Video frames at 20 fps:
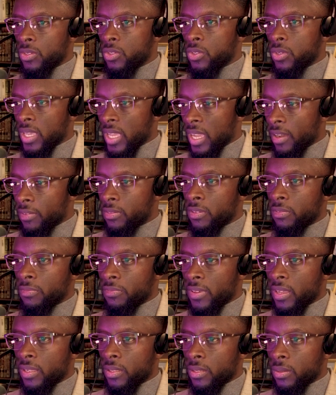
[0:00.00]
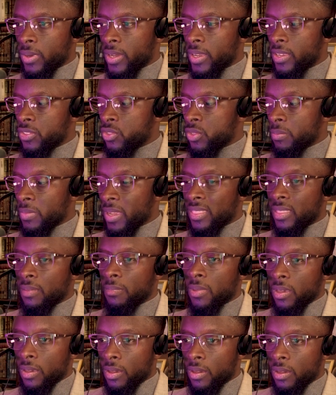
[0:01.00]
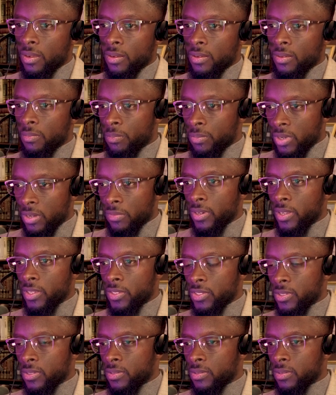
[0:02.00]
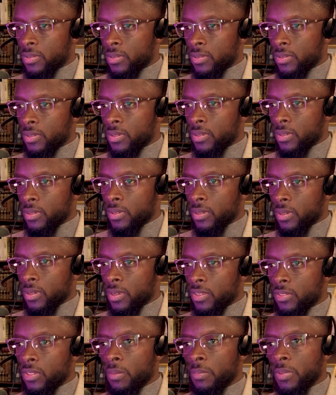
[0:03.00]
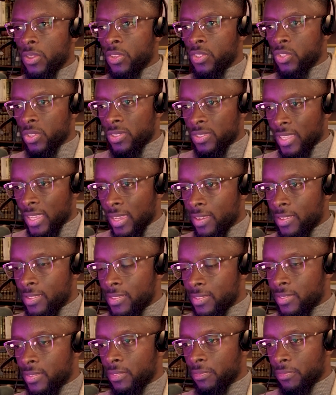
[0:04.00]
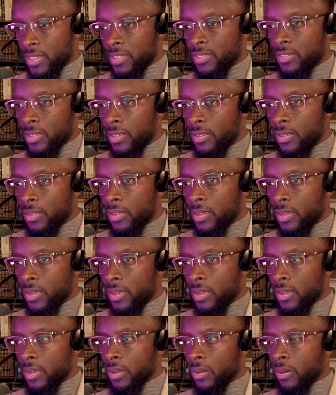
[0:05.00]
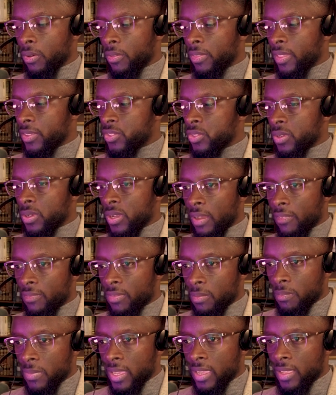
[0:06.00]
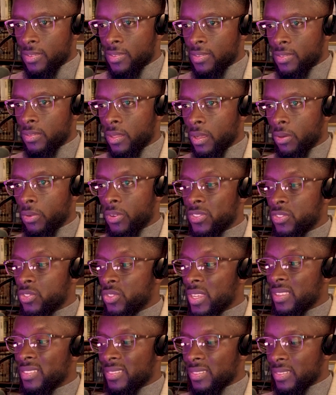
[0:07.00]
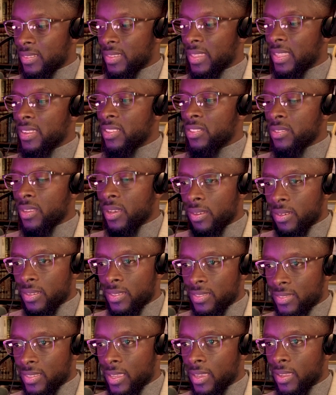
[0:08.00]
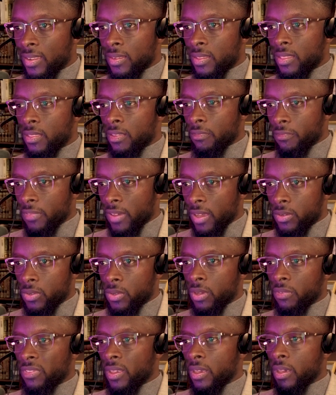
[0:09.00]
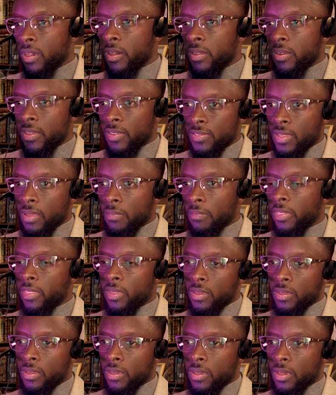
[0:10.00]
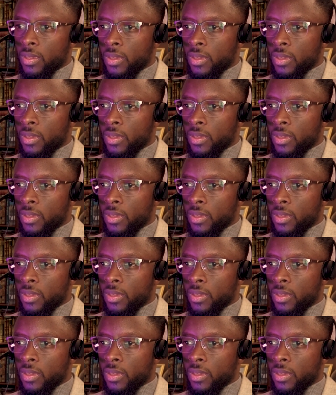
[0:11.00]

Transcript: You have to find the ways to make them earn privileges. It's not because you're tight-fisted or that you don't have the means. No, they need to understand the value of earning something.